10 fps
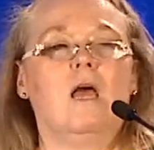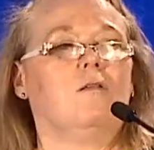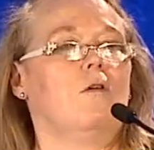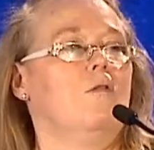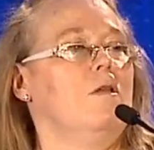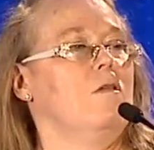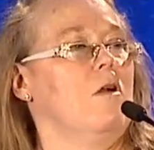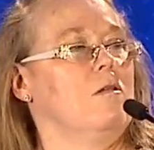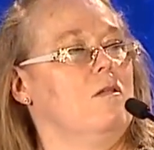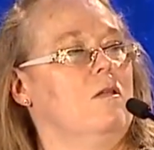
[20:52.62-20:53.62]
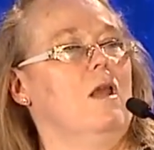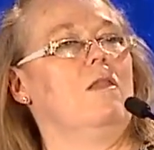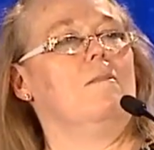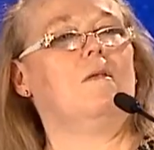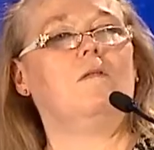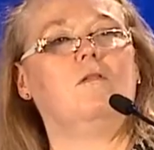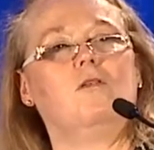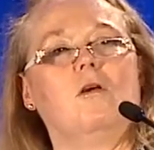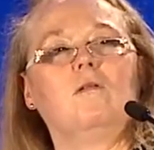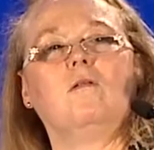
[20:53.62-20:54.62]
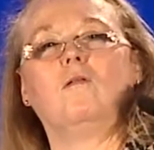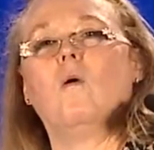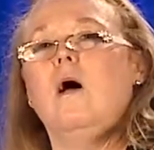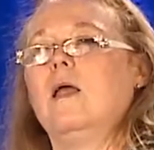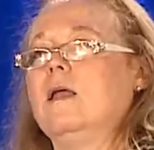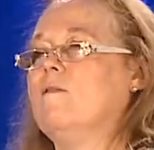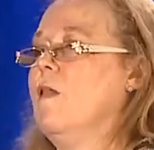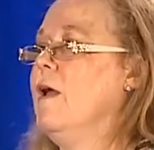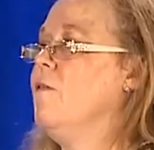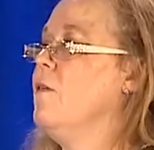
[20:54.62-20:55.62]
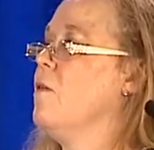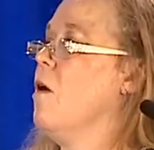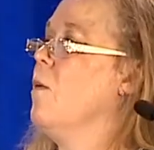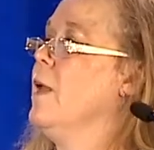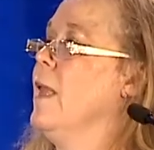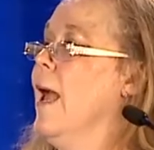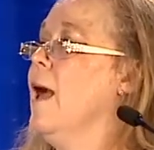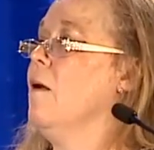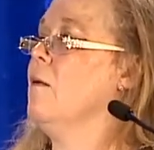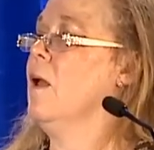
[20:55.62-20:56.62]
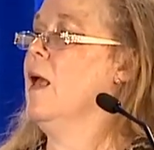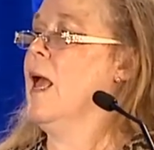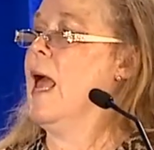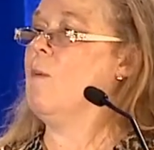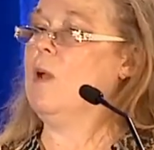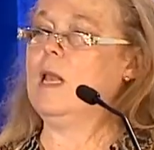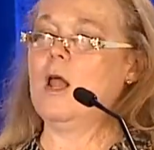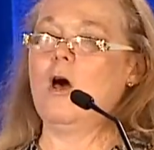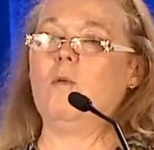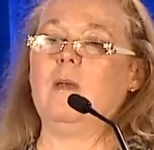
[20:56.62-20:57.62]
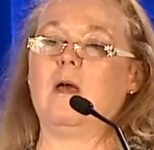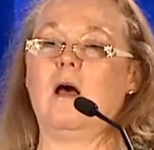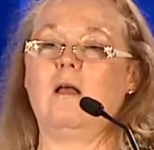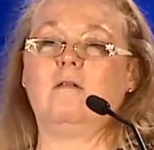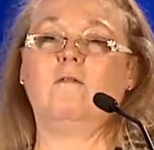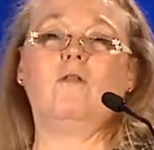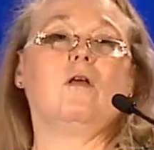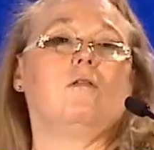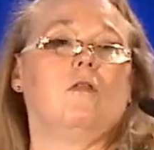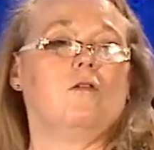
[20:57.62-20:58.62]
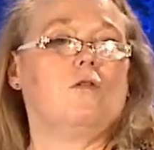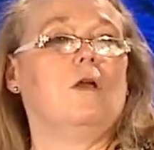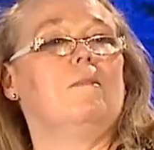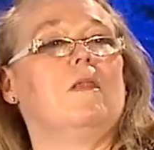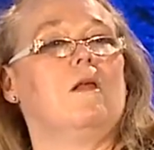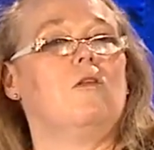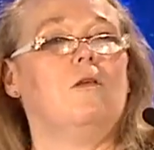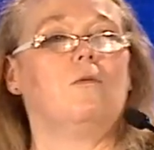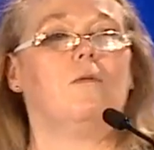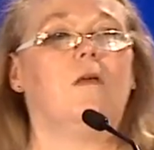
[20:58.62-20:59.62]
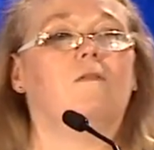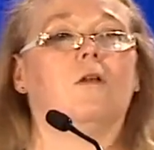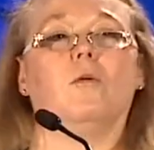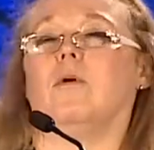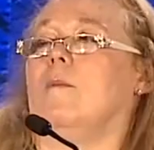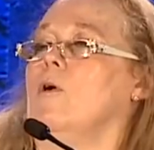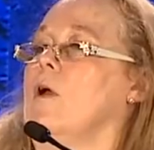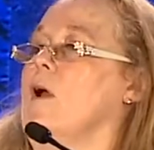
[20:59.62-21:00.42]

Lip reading: So if we start to see that Mrs. Jones's quality of life is going down, and we know because of the treatment that she's received in her primary